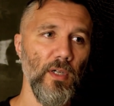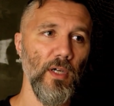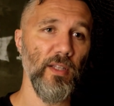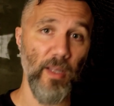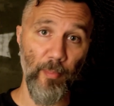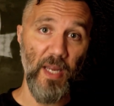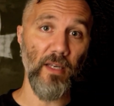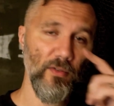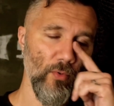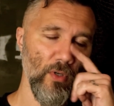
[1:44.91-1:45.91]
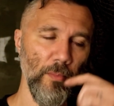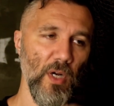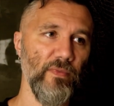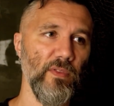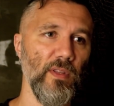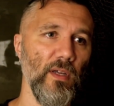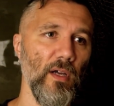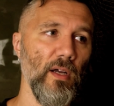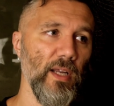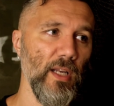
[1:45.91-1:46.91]
That paint will come off
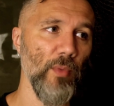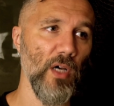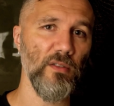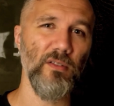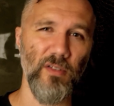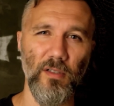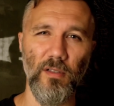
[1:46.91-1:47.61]
any models,